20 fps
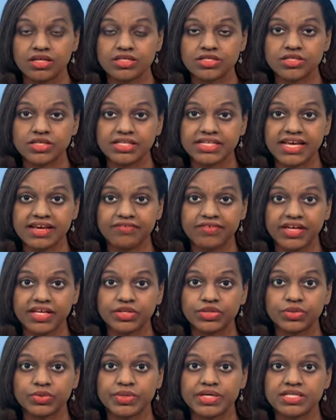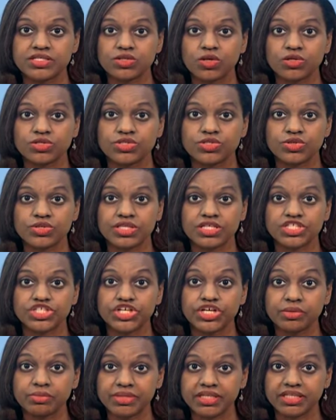Sir David, who is also the
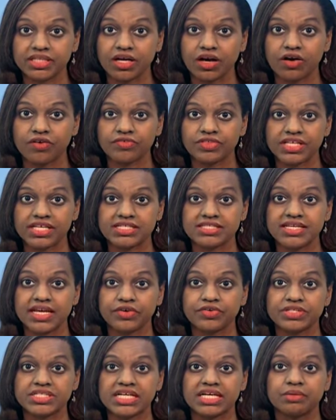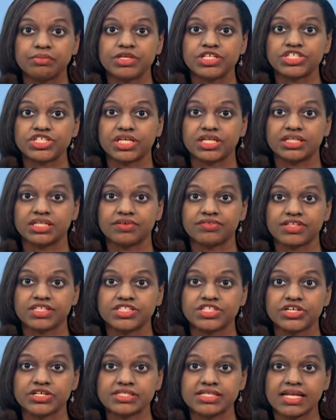chairman of the Integrity Commission of the
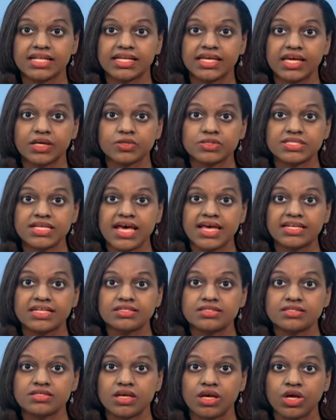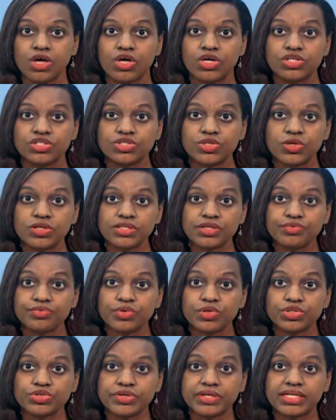Turks and Caicos Islands, told the
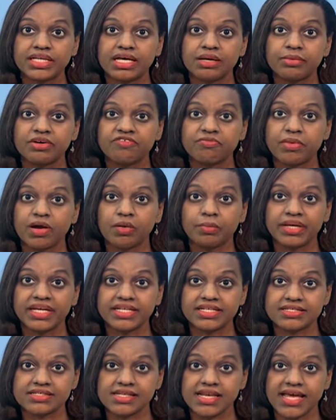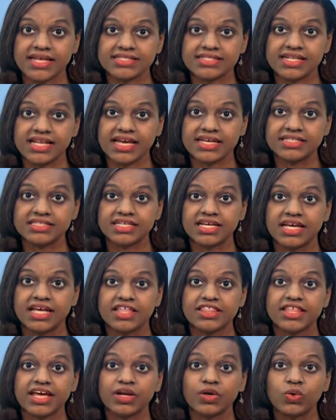Rotary Club of Barbados last night
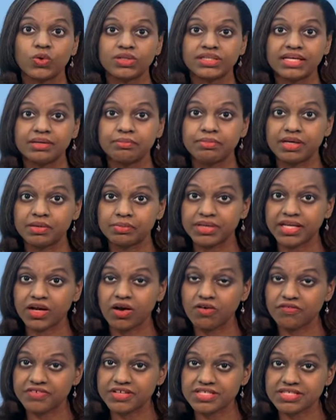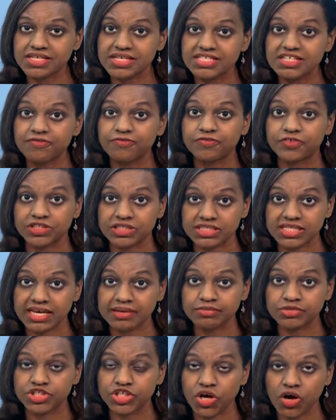that holding public office is a
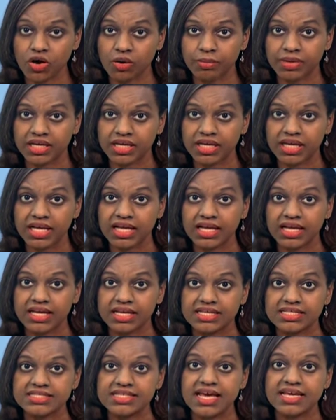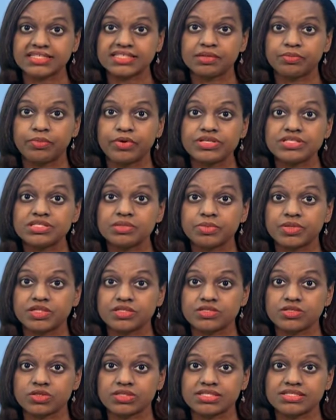full-time job. He cited
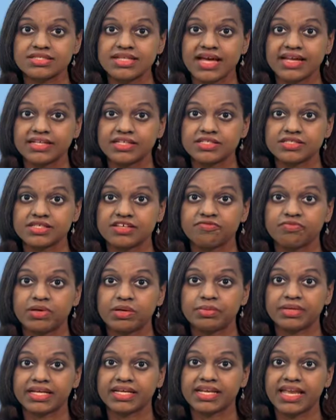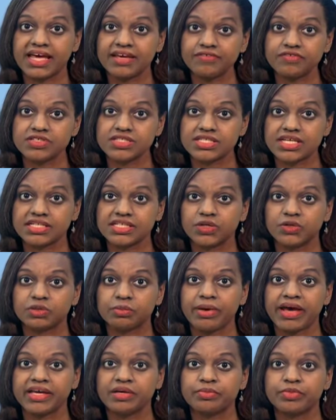principles on standards of public life set out
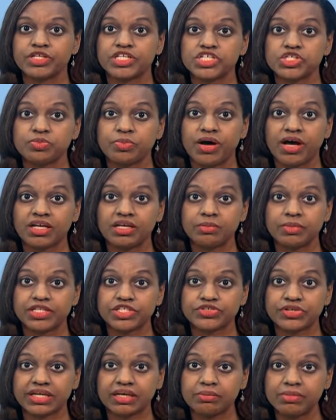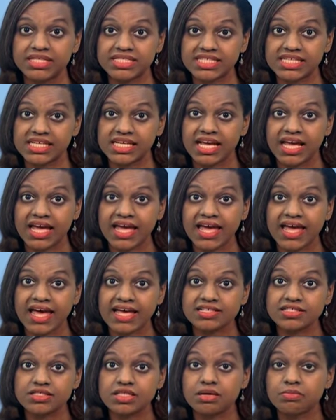by a British parliamentary committee
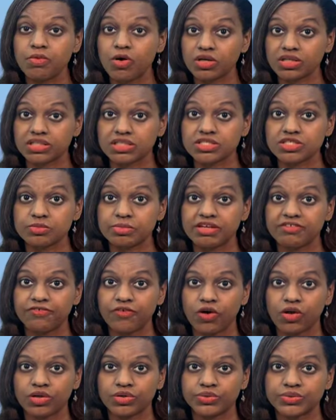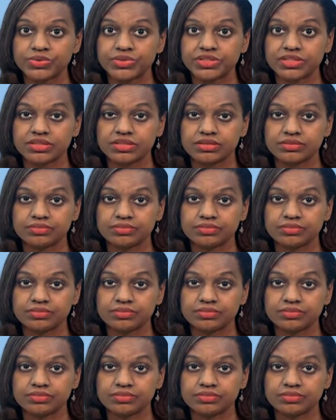as the model to be followed.